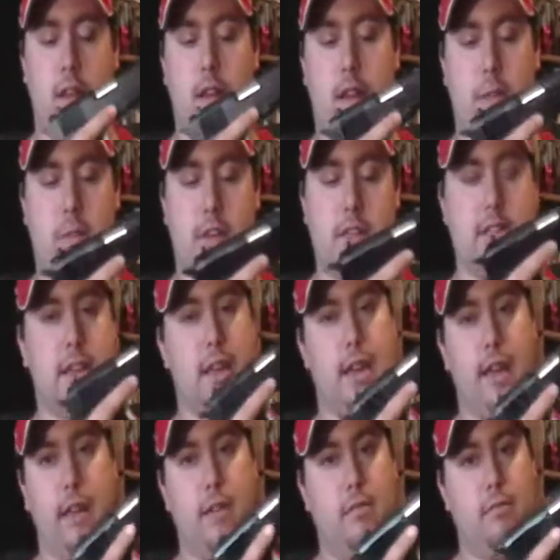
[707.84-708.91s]
I'm going to
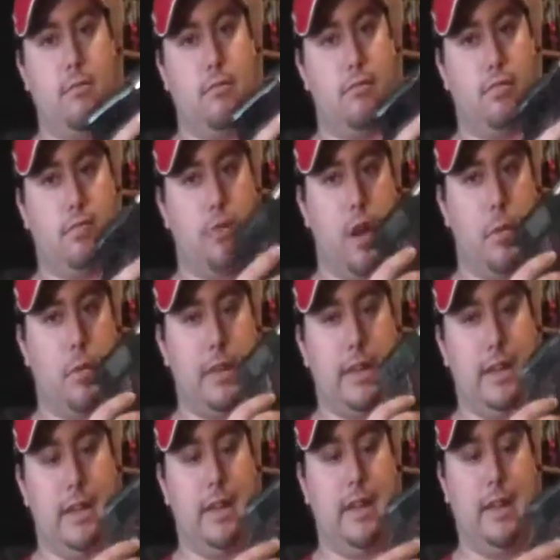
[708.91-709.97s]
say probably
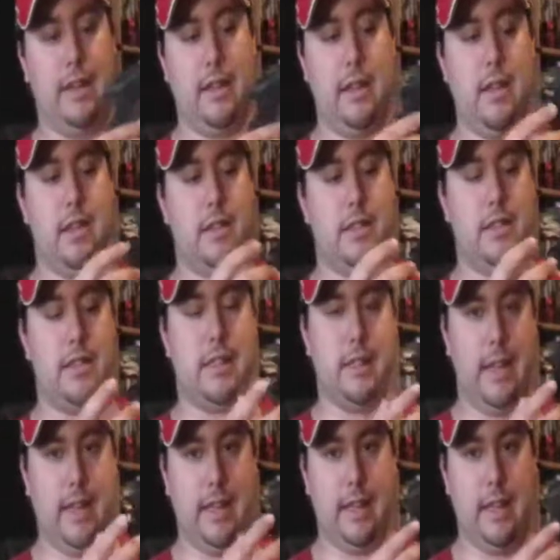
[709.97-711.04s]
leaning
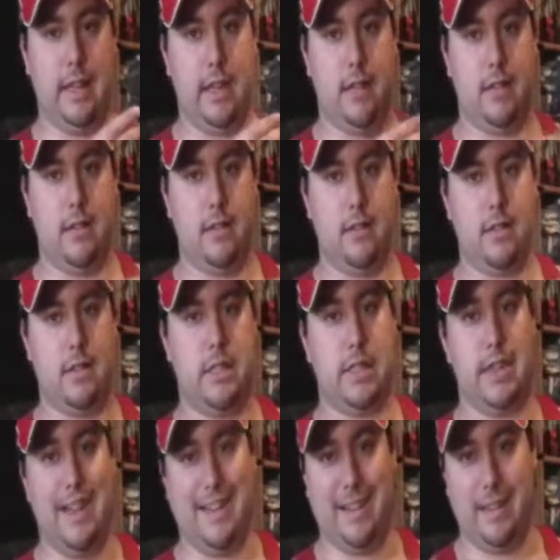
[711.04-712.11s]
slightly to
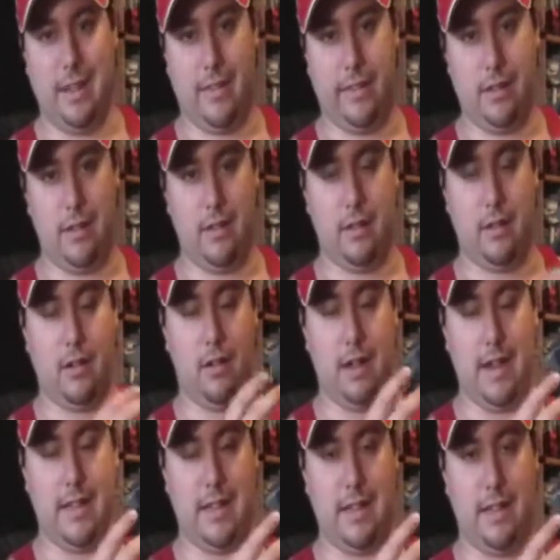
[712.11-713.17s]
9/11 or
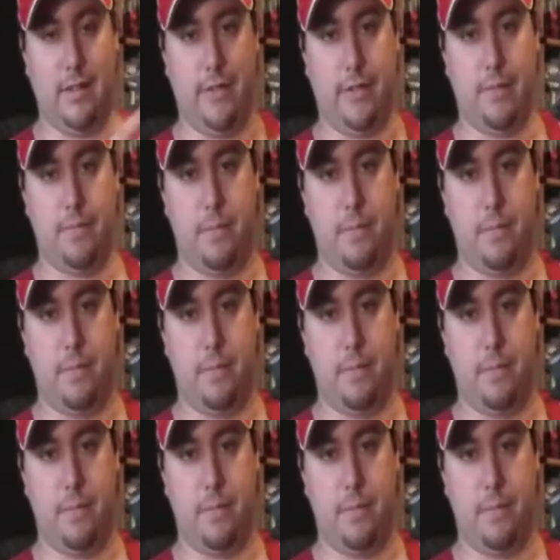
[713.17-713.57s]
1911,